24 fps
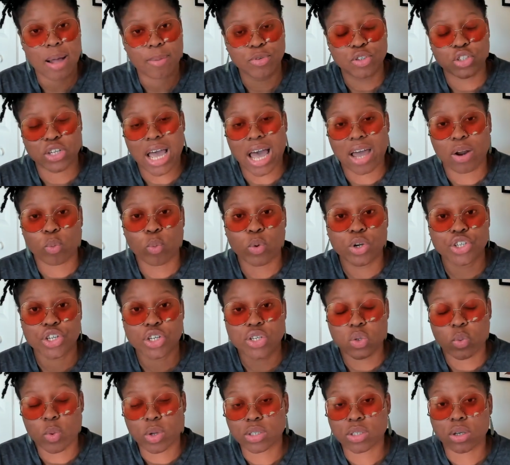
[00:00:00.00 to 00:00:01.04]
chat, which
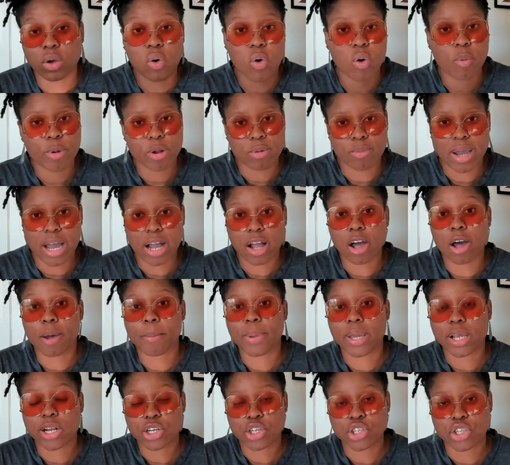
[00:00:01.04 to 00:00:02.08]
is going to open back
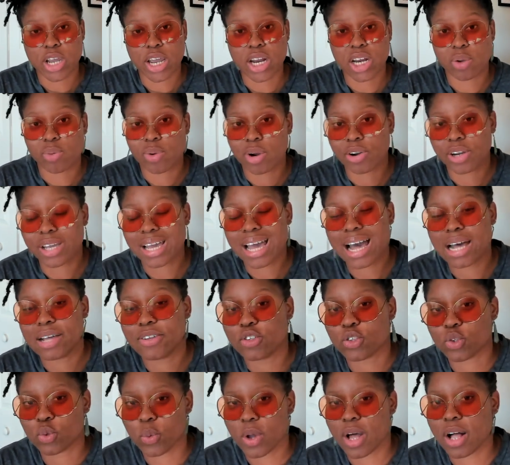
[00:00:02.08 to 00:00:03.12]
up in January
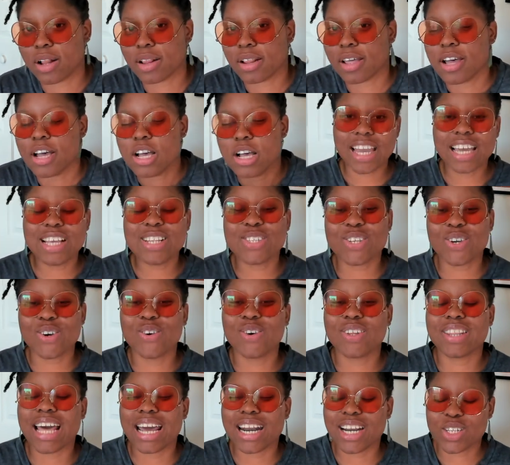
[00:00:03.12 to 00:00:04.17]
as well. And
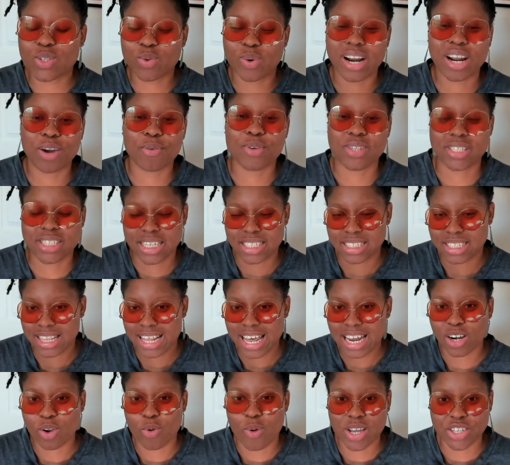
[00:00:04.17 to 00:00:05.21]
so that is what I would say to
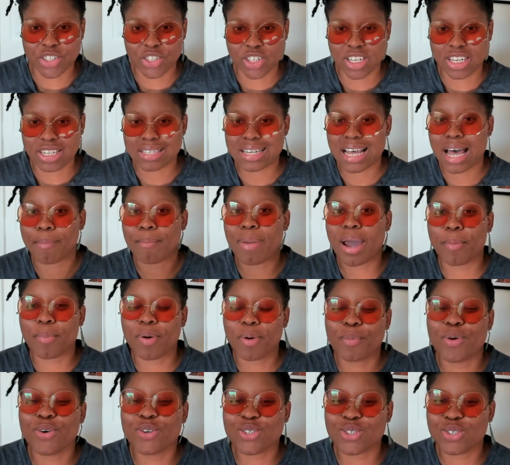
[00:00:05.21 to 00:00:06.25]
that question, is that my
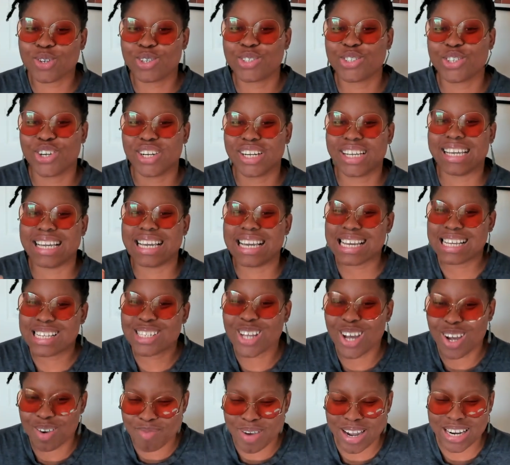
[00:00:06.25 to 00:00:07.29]
promotional journey is
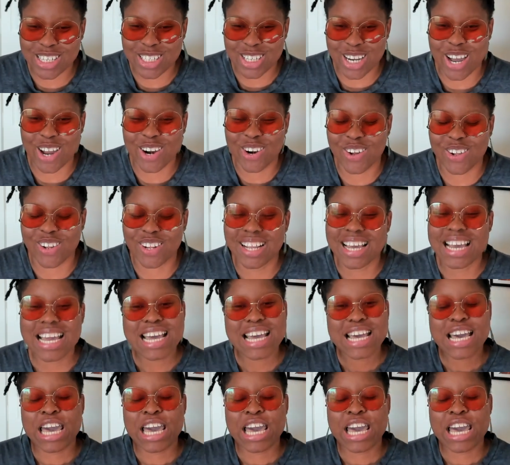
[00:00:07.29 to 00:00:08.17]
on my channel.